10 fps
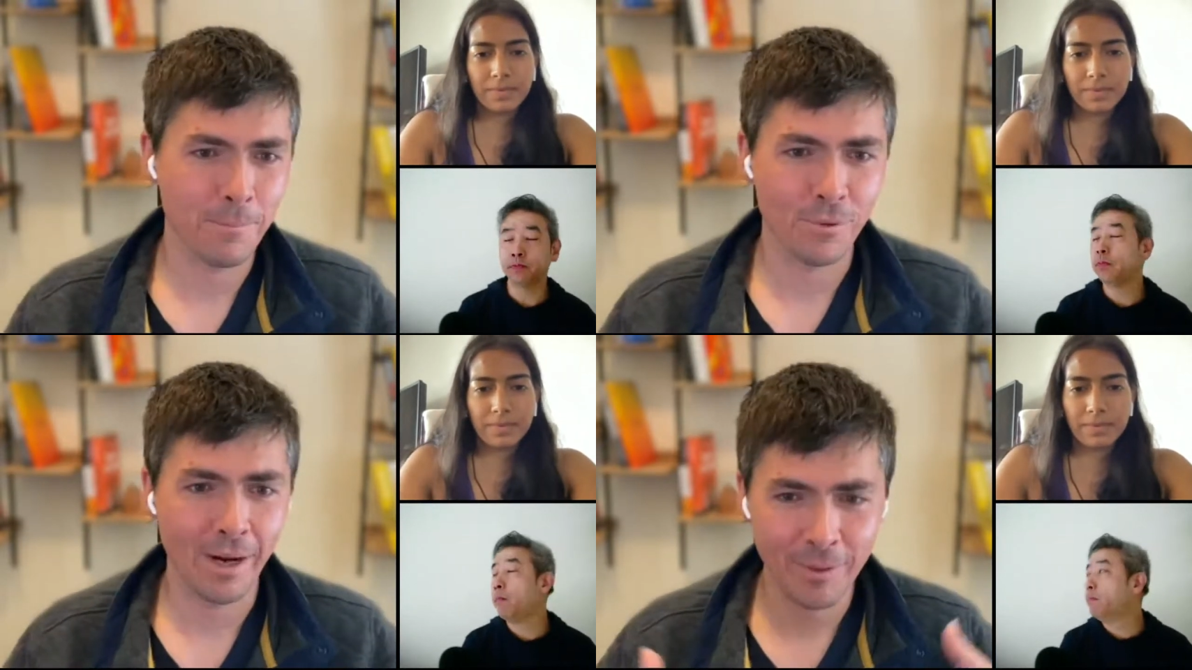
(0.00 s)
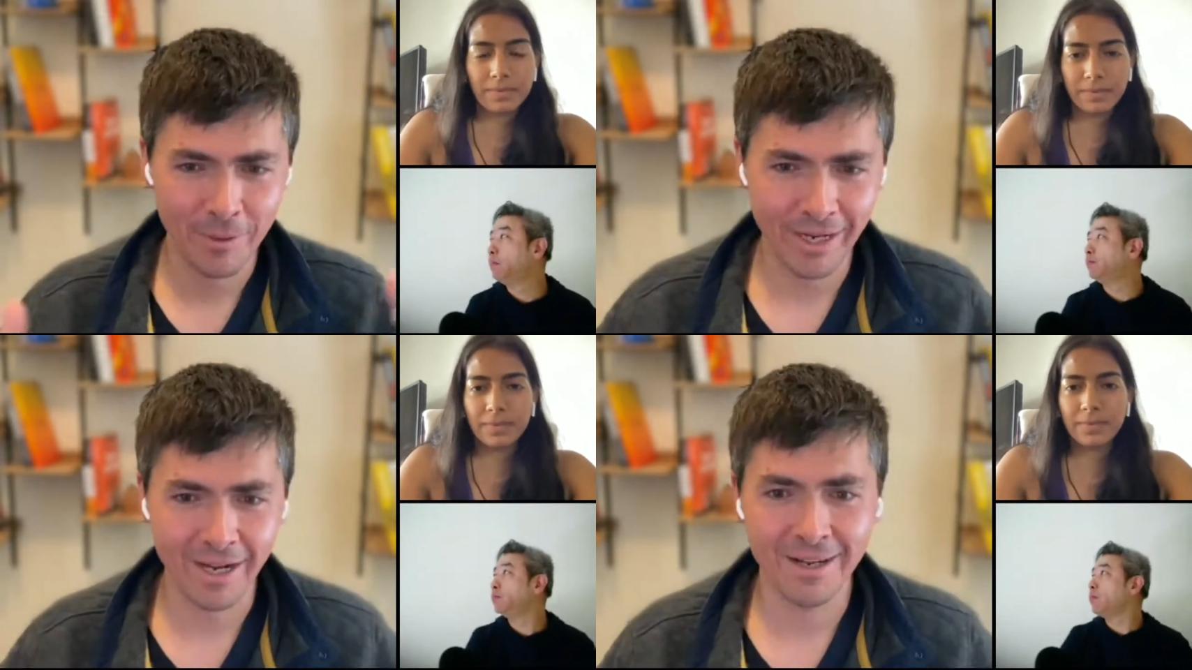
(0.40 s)

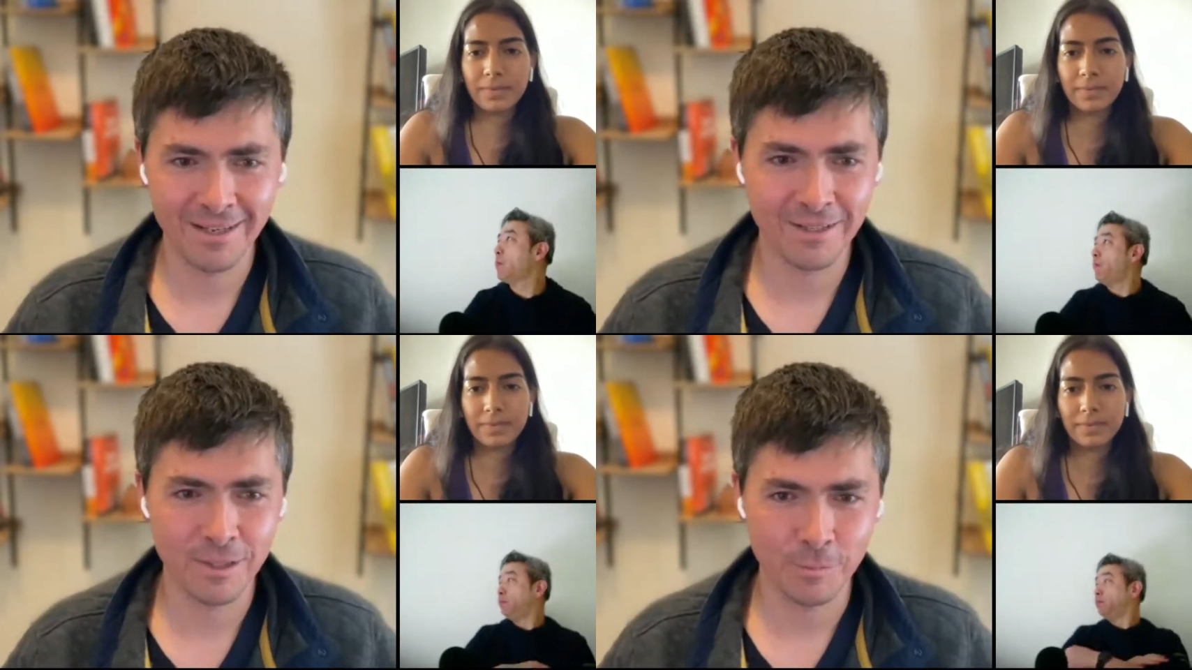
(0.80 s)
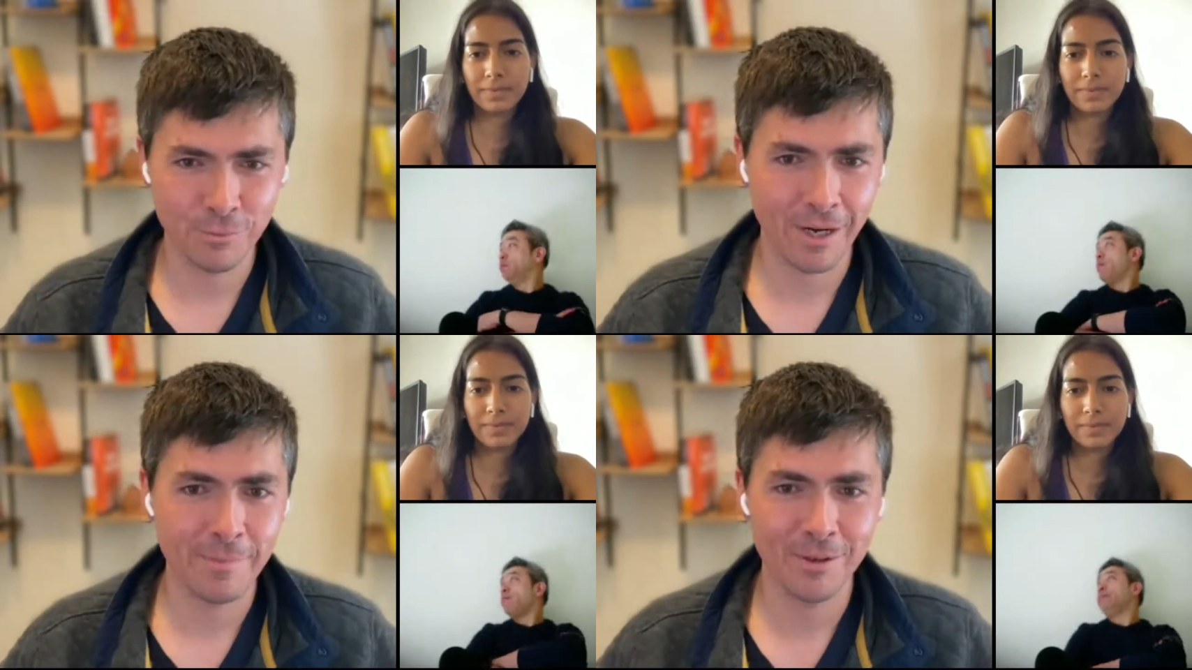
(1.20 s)
Speaker 1: primary the
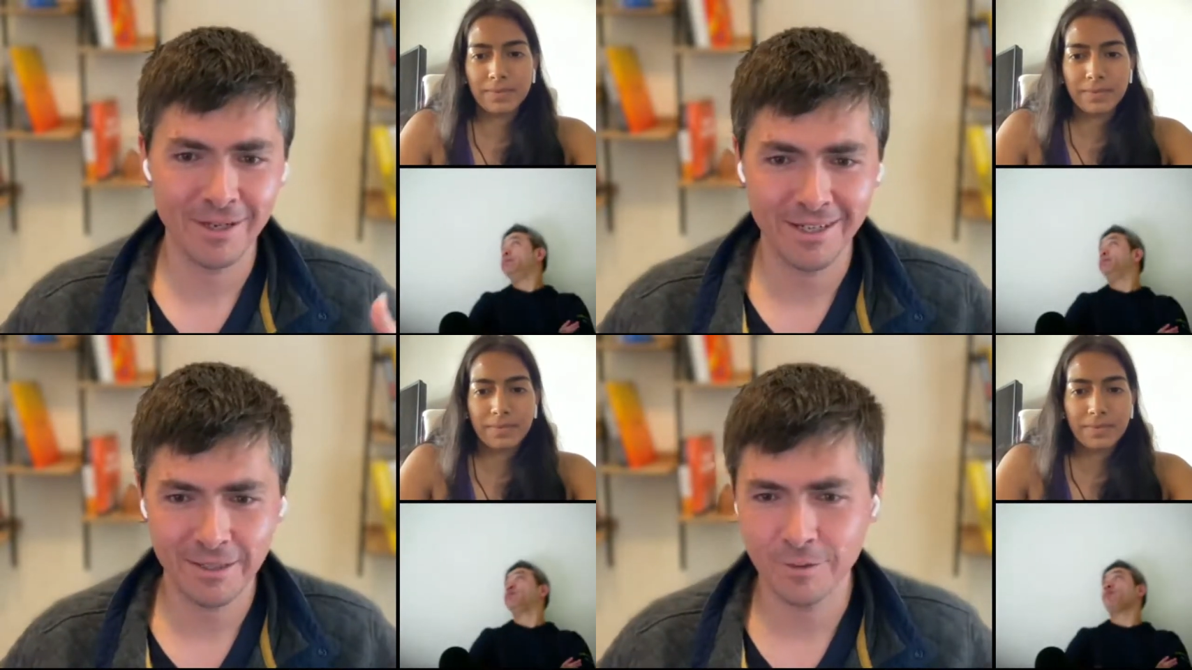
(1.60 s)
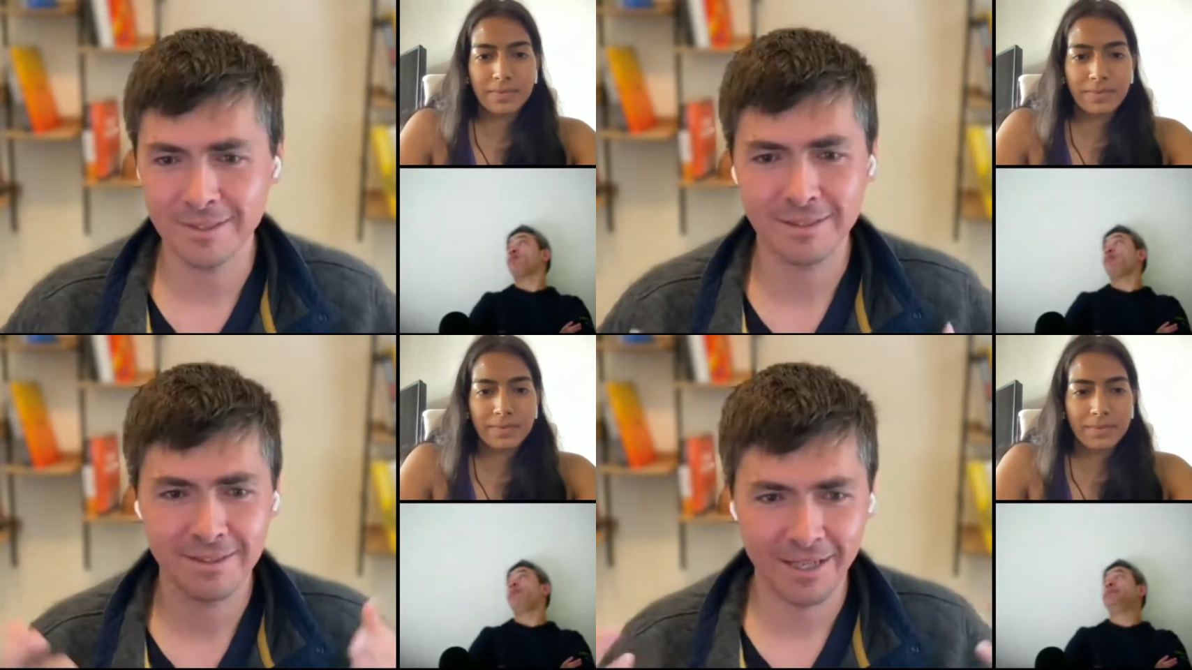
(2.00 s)
primary, you know,
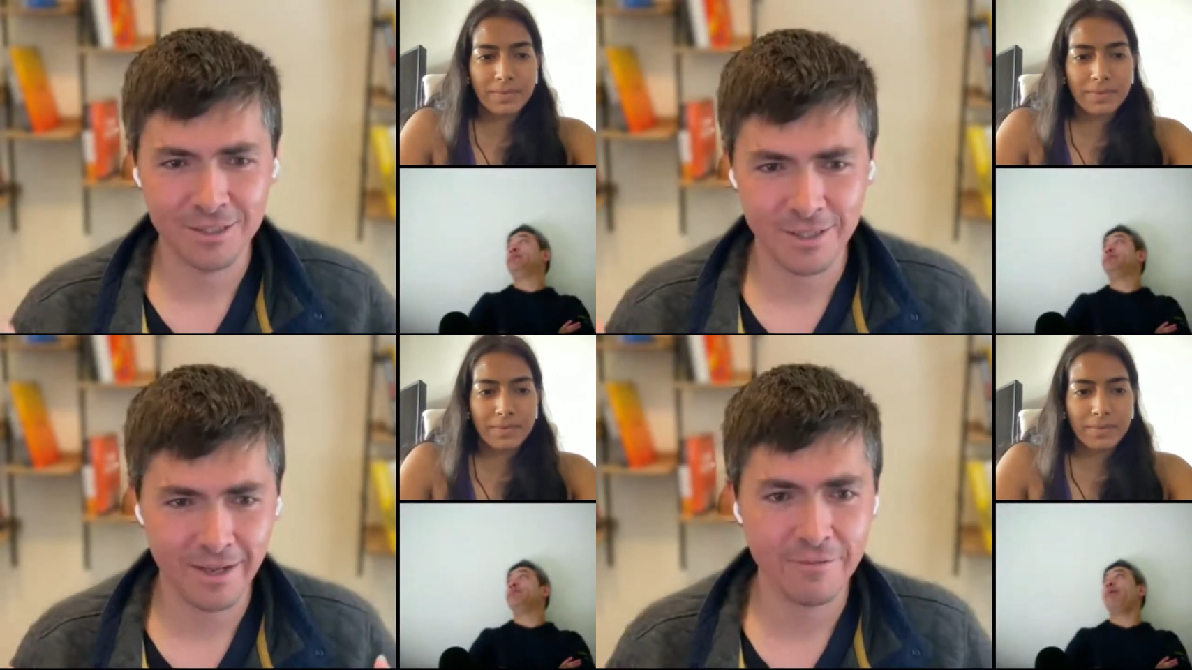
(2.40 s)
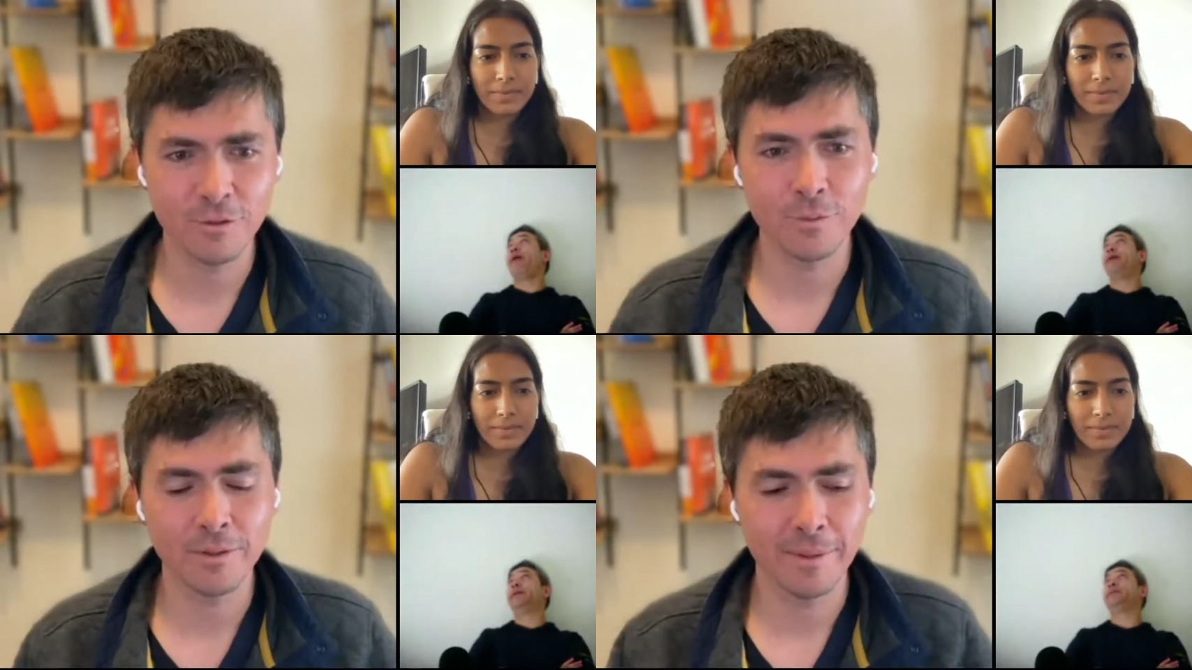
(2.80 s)
comes a heavy
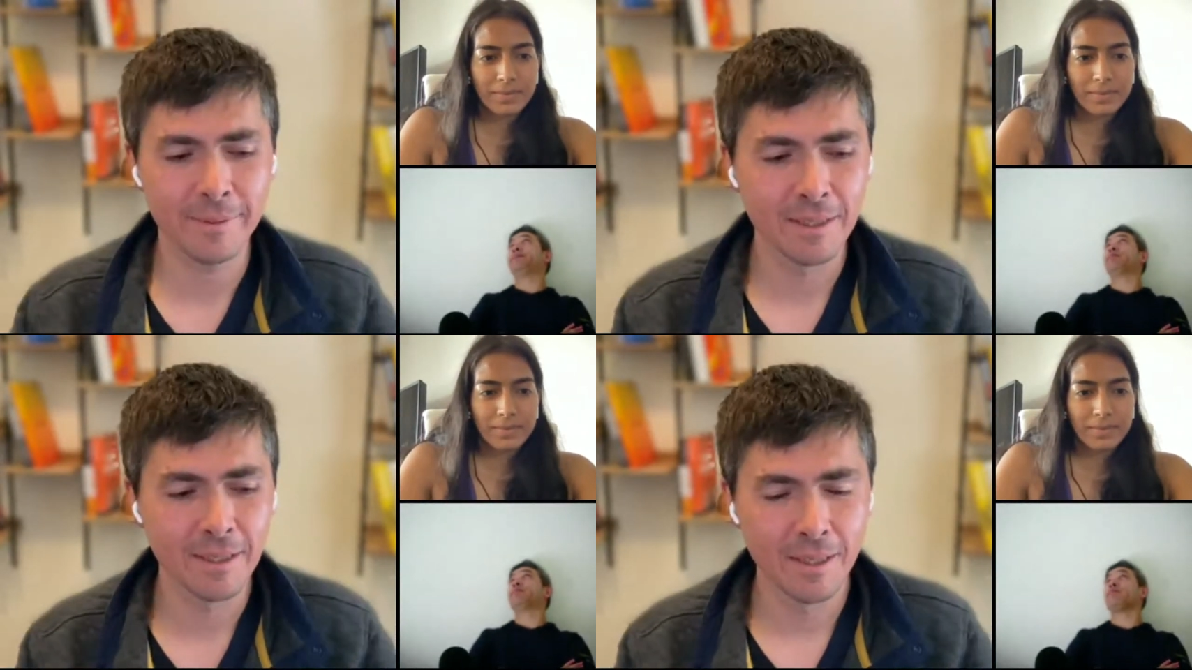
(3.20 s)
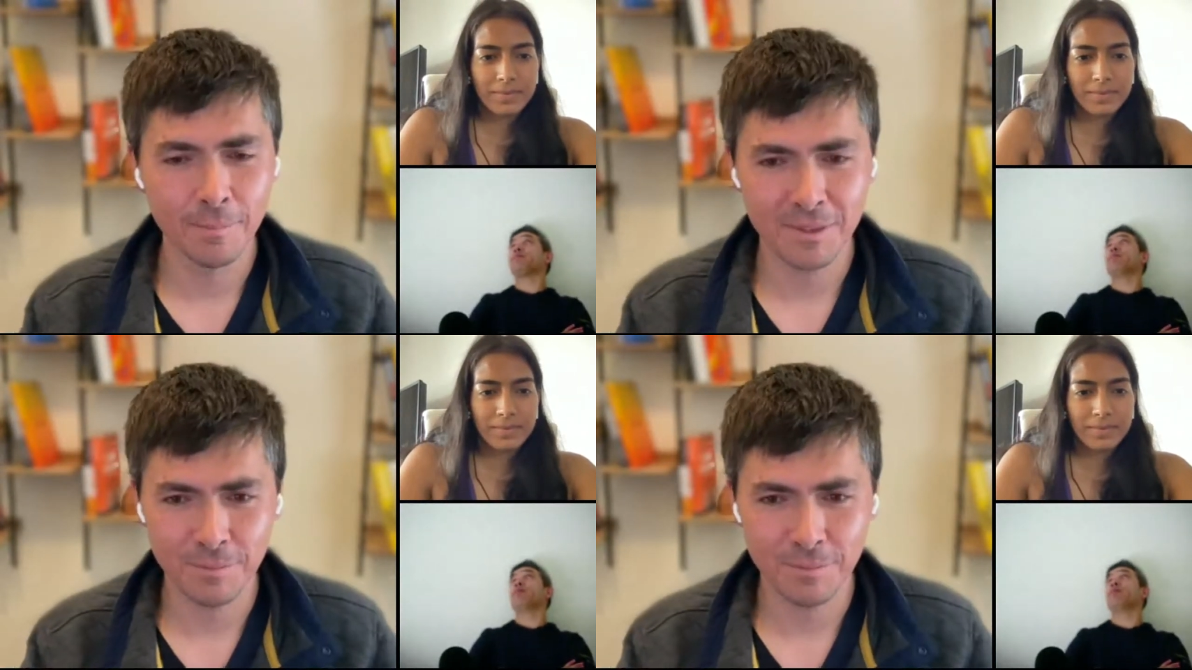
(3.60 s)
word maybe, but the